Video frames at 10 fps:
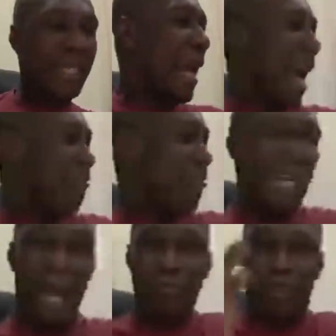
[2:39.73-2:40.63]
They have
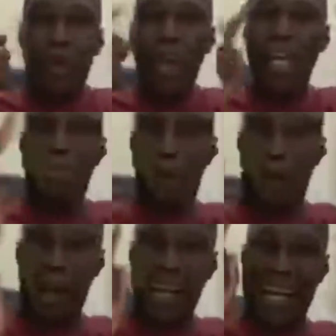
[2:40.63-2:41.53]
become too
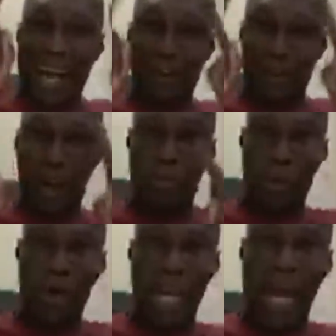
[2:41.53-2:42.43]
hypocritical to the
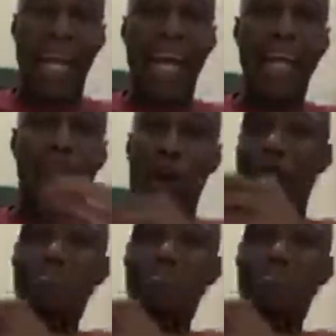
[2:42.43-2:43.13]
point that they talk